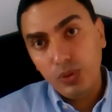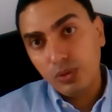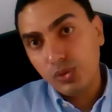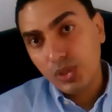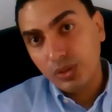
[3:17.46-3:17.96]
if
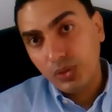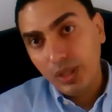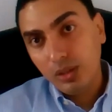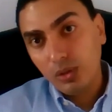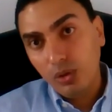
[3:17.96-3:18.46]
we
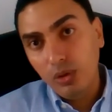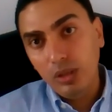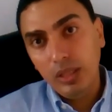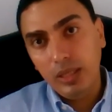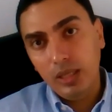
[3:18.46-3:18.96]
concentrate
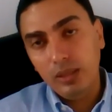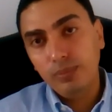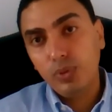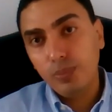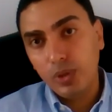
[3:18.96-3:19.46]
only
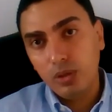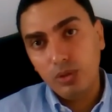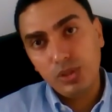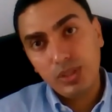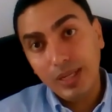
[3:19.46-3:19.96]
in proper
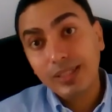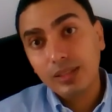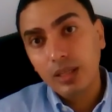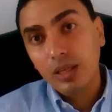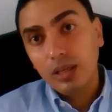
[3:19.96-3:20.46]
or
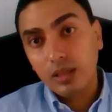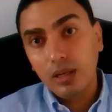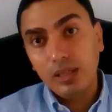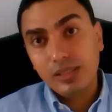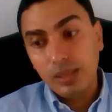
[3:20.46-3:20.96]
strict
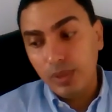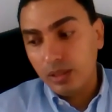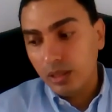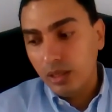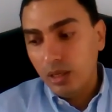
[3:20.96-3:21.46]

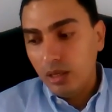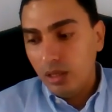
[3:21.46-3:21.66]
glycemic